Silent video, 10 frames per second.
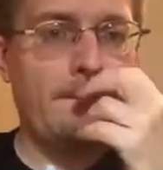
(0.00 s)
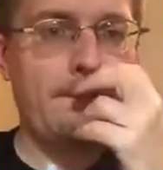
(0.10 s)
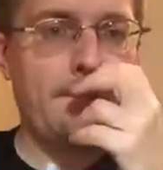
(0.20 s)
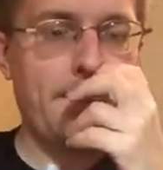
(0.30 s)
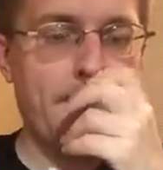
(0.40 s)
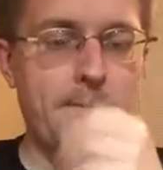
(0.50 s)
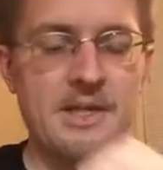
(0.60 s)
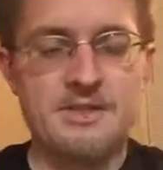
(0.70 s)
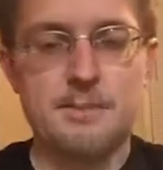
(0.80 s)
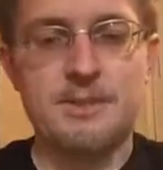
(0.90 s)

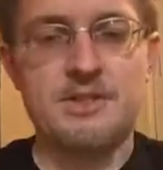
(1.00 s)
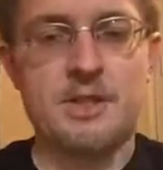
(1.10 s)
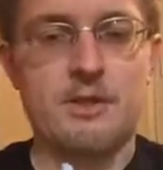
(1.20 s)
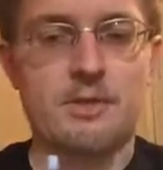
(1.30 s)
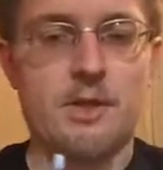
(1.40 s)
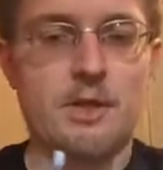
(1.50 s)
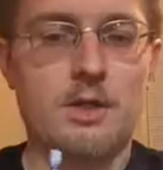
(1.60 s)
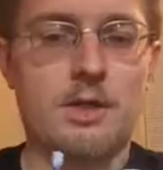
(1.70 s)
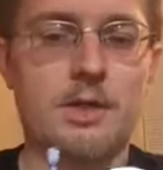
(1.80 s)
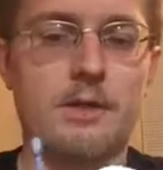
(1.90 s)
Masterpiece Hot
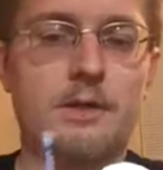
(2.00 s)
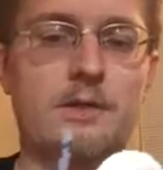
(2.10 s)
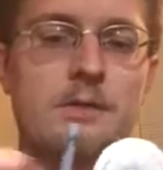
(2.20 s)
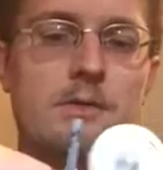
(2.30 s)
Rod.